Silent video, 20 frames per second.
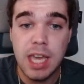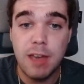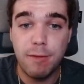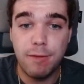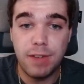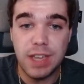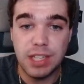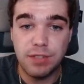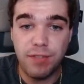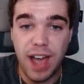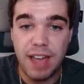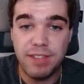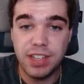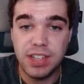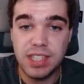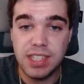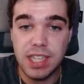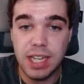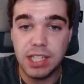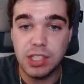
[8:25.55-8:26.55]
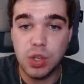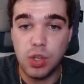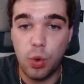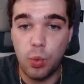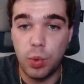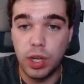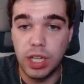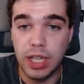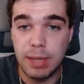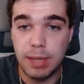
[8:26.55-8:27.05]
Phase 5 and 6
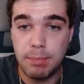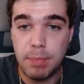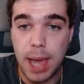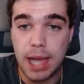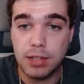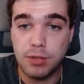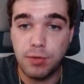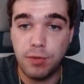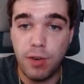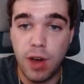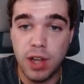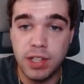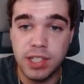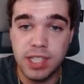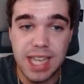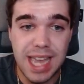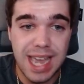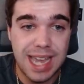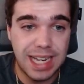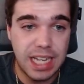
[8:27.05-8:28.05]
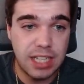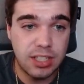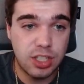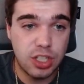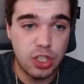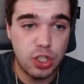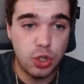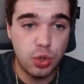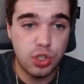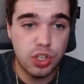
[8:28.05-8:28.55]
will impact funds and
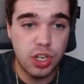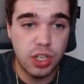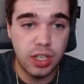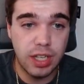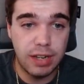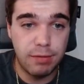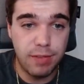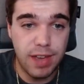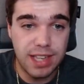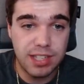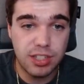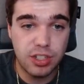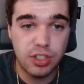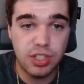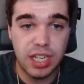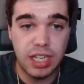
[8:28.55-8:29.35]
institutional investors,